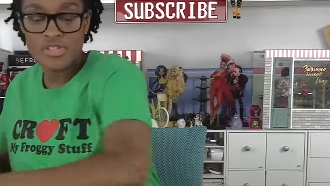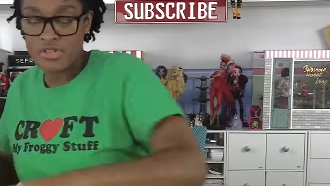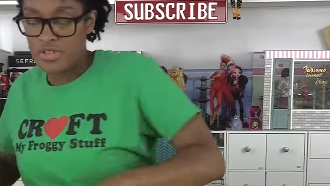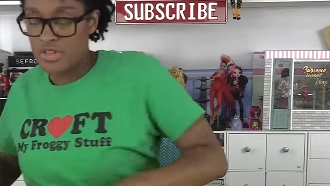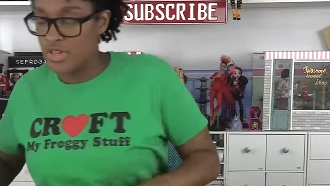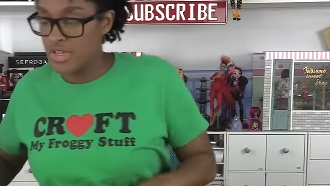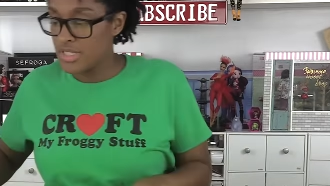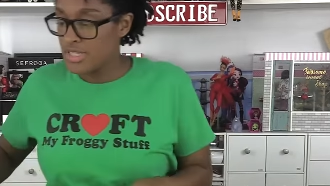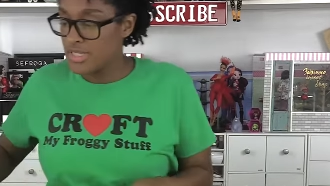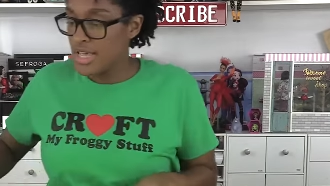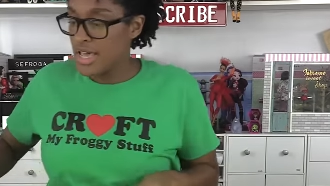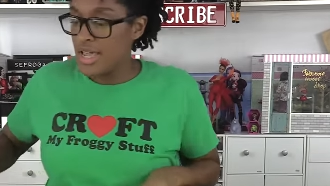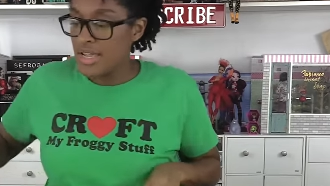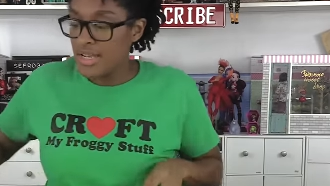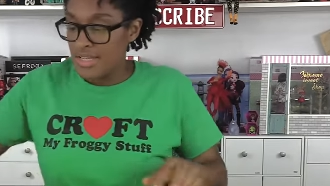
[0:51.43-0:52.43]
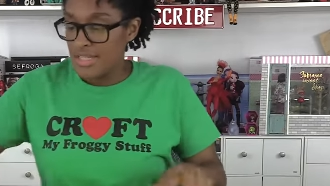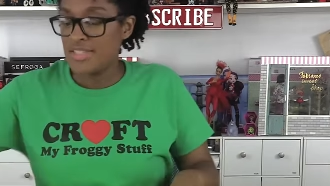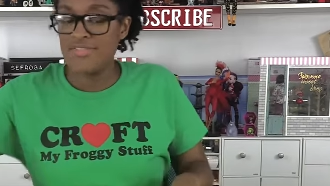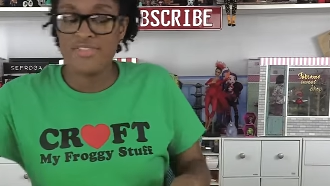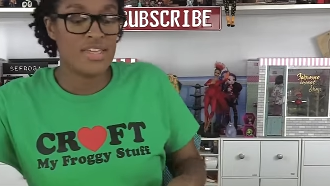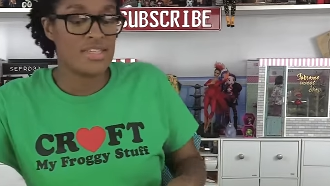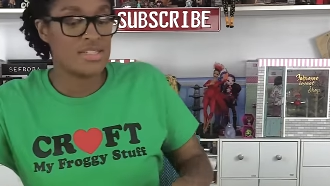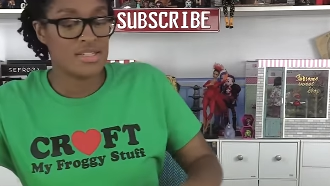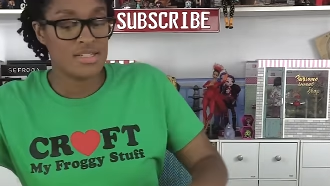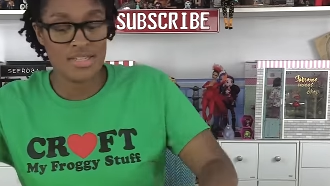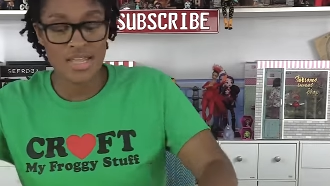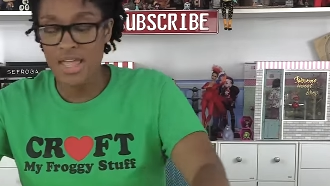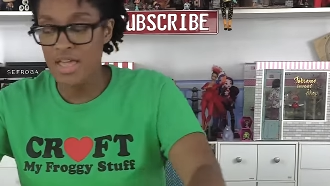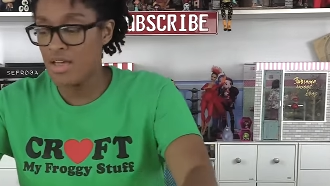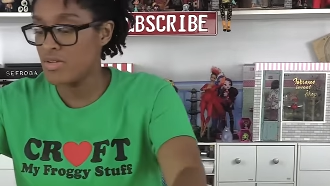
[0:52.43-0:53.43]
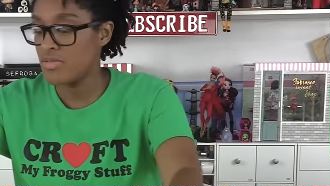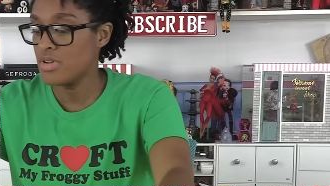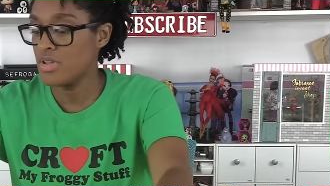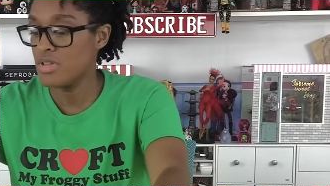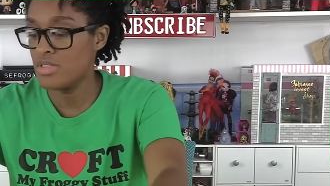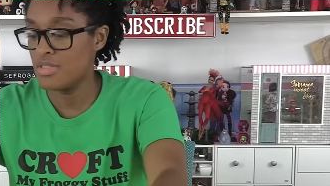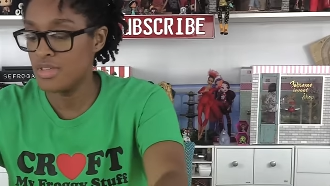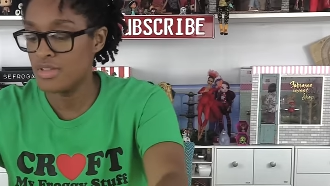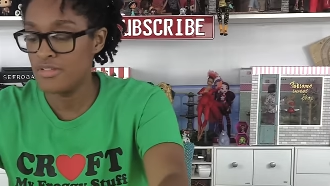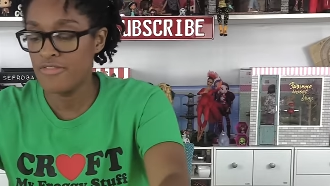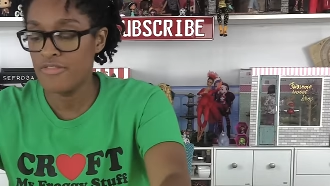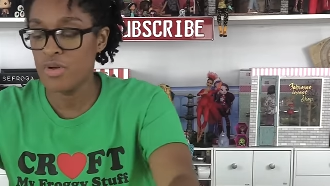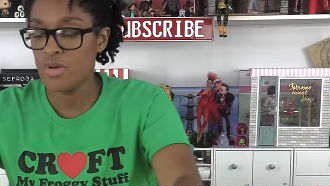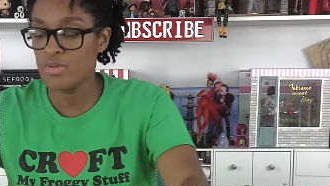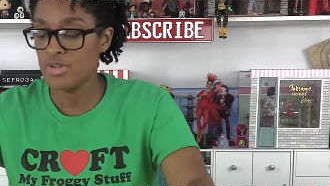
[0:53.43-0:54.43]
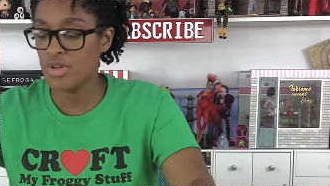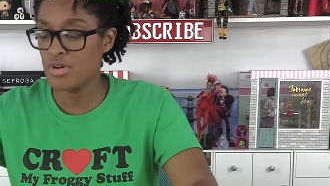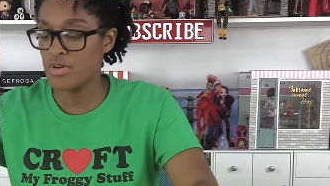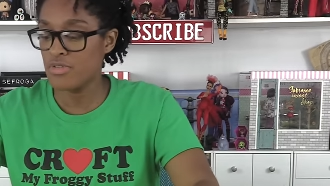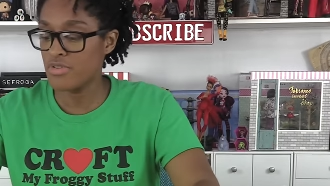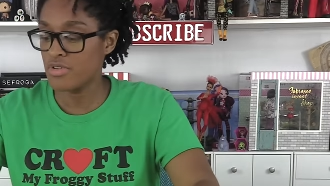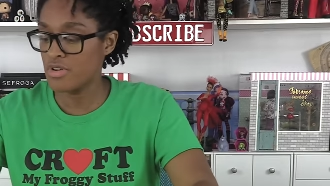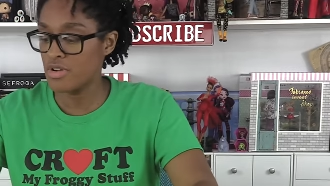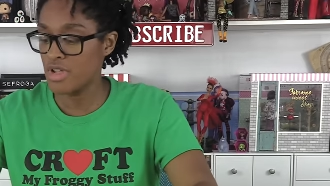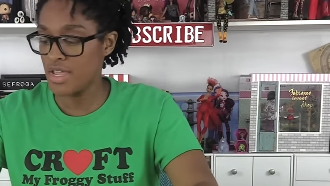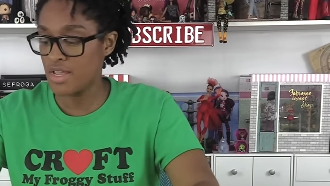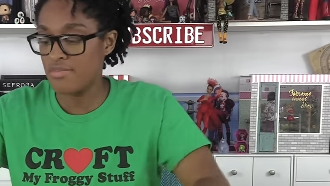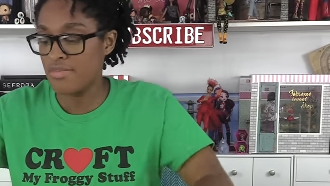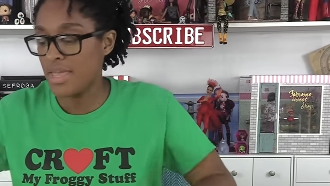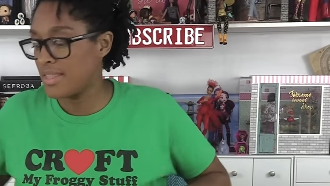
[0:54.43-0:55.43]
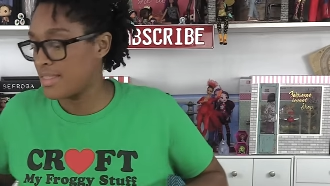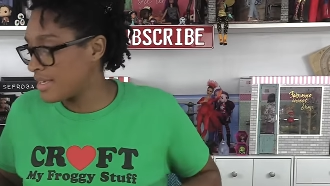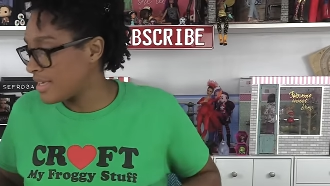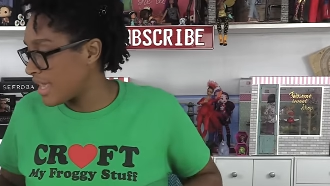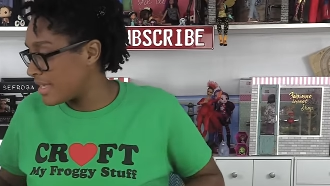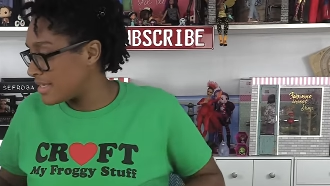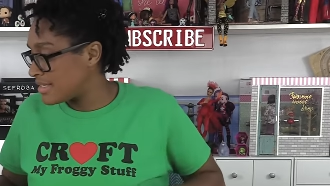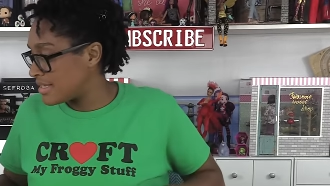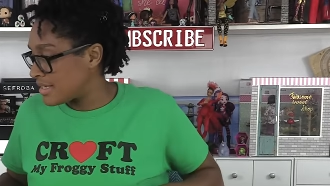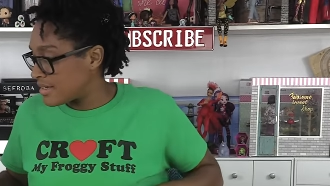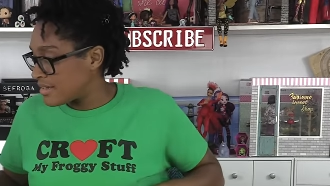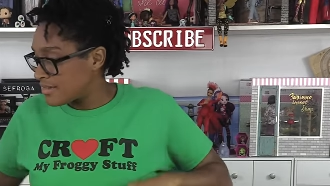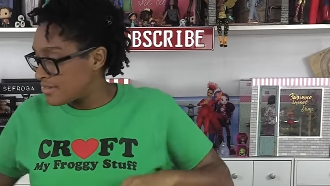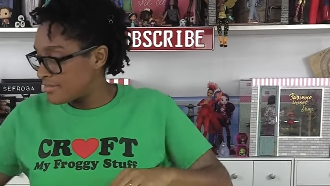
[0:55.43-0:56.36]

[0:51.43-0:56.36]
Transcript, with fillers: so the good side is facing down, then fold over and make the casing.